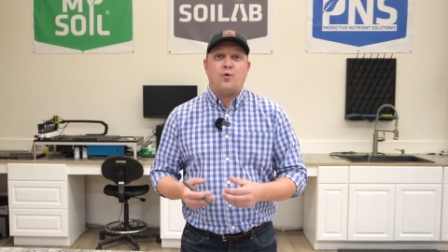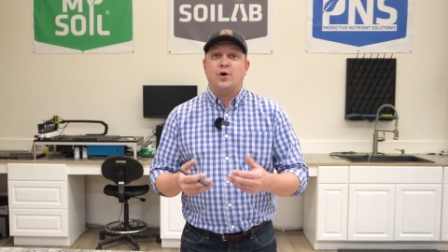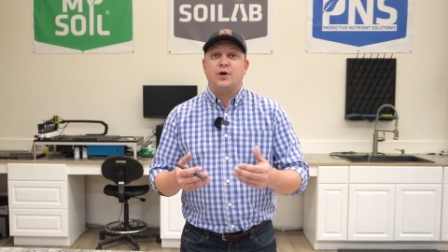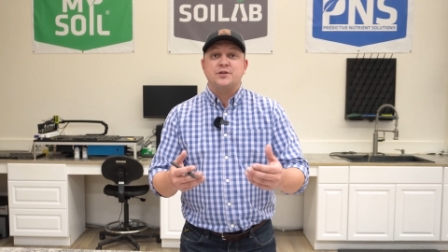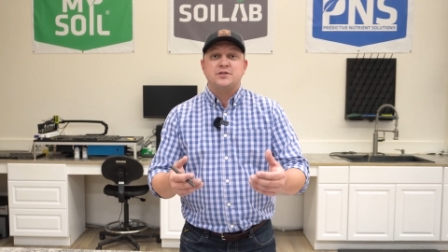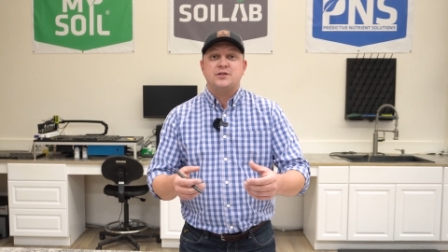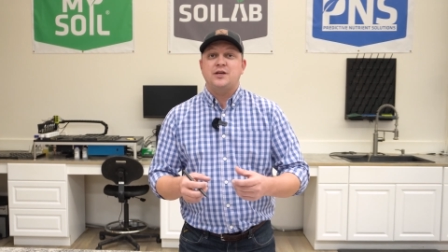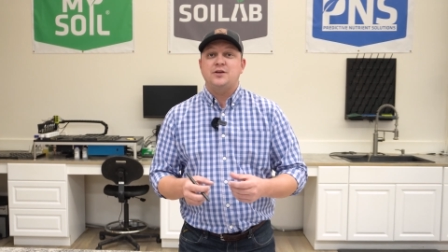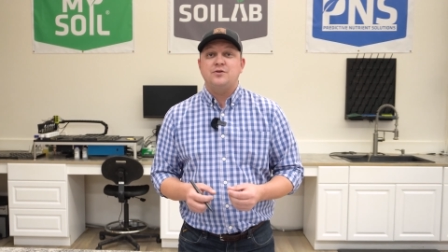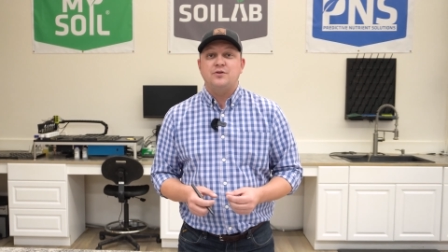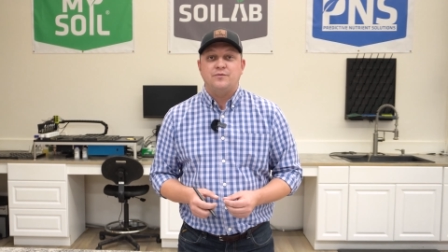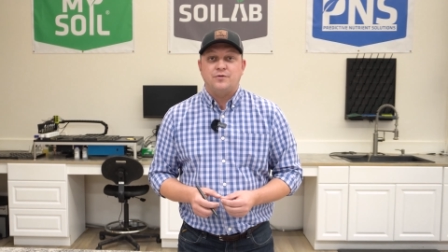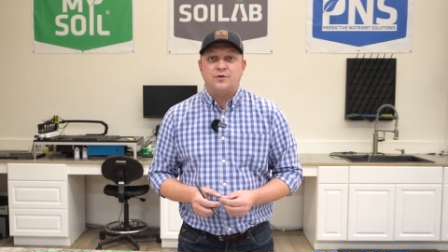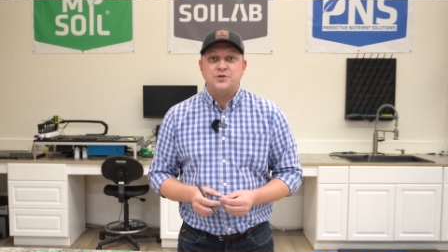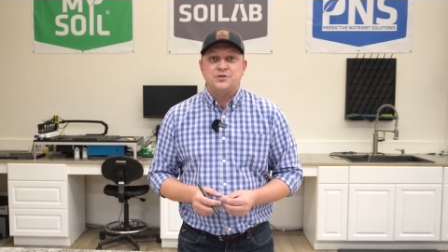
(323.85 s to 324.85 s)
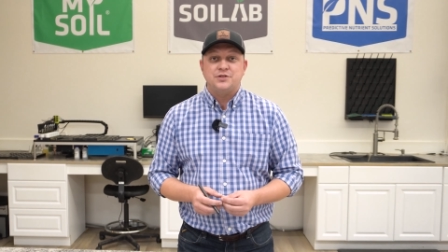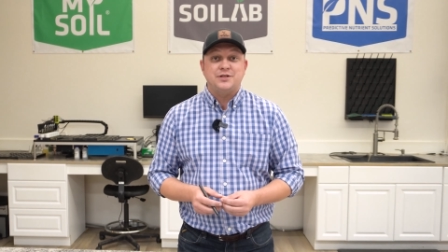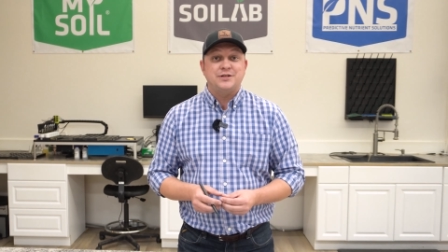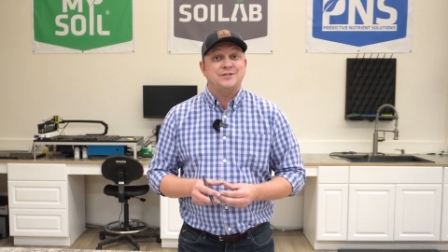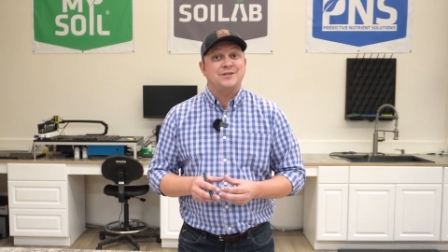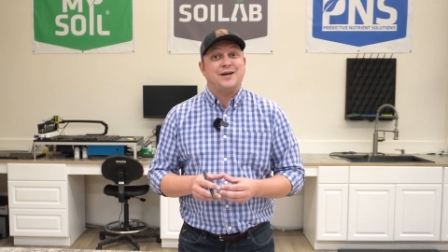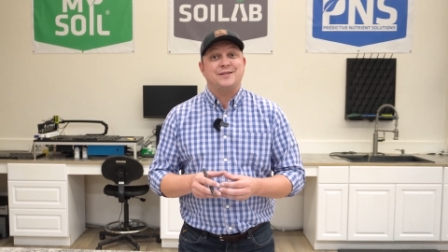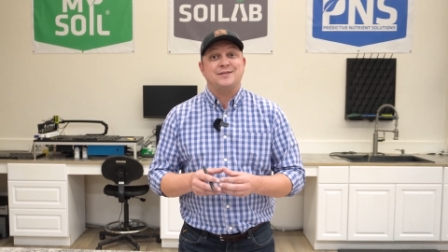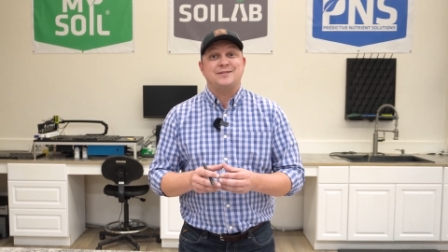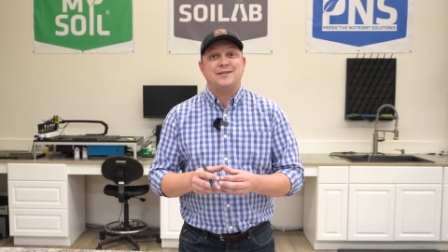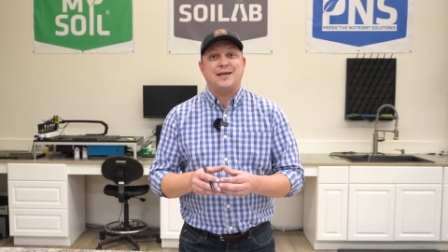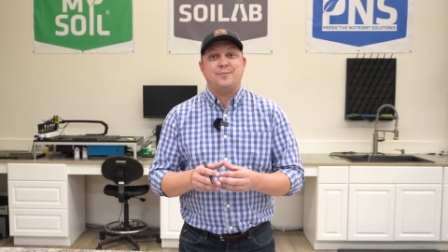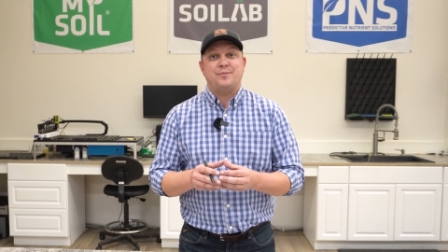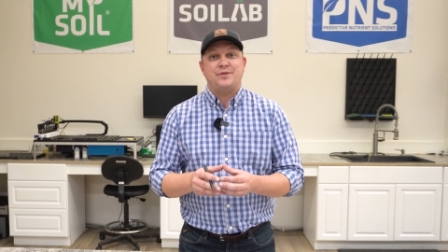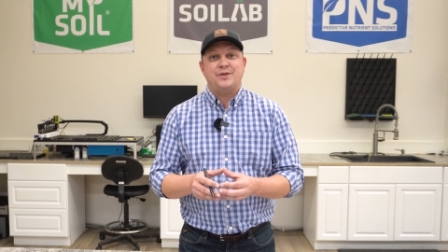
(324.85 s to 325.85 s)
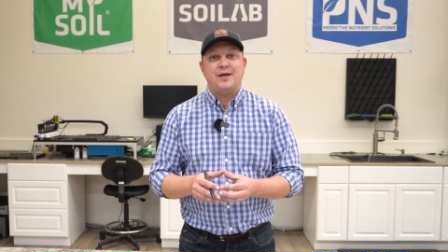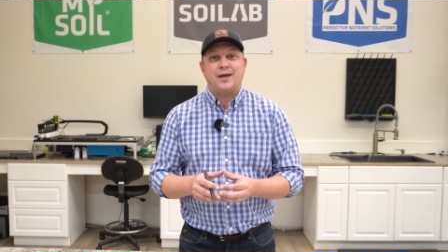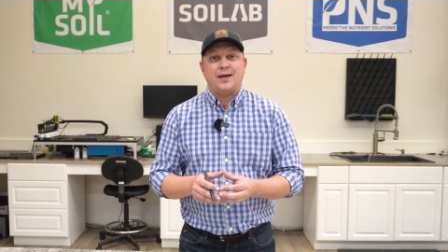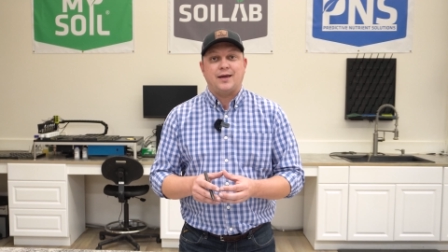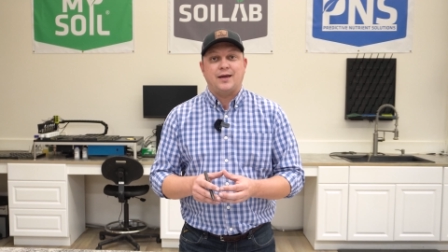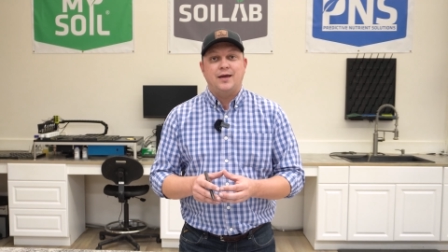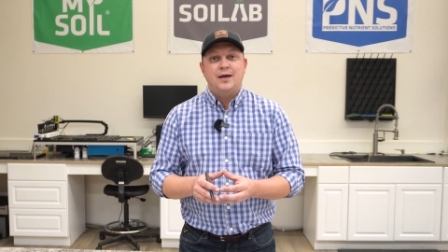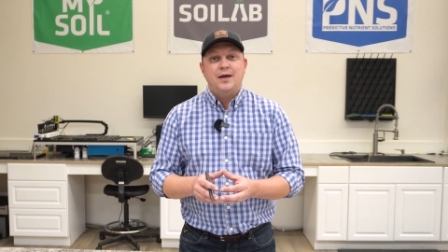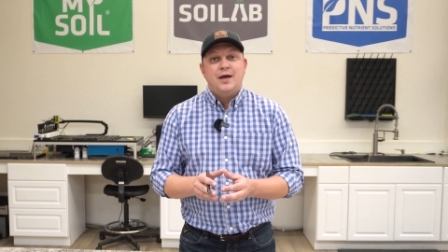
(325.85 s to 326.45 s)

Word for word: Oregon State University saw the same thing.